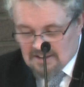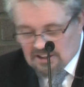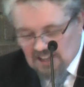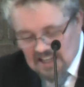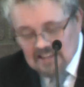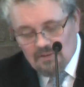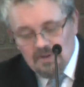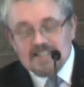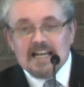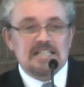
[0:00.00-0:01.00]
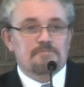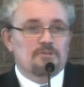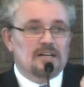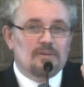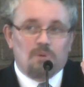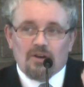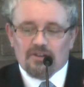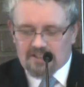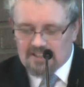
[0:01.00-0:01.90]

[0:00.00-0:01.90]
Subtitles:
The thing that we desperately want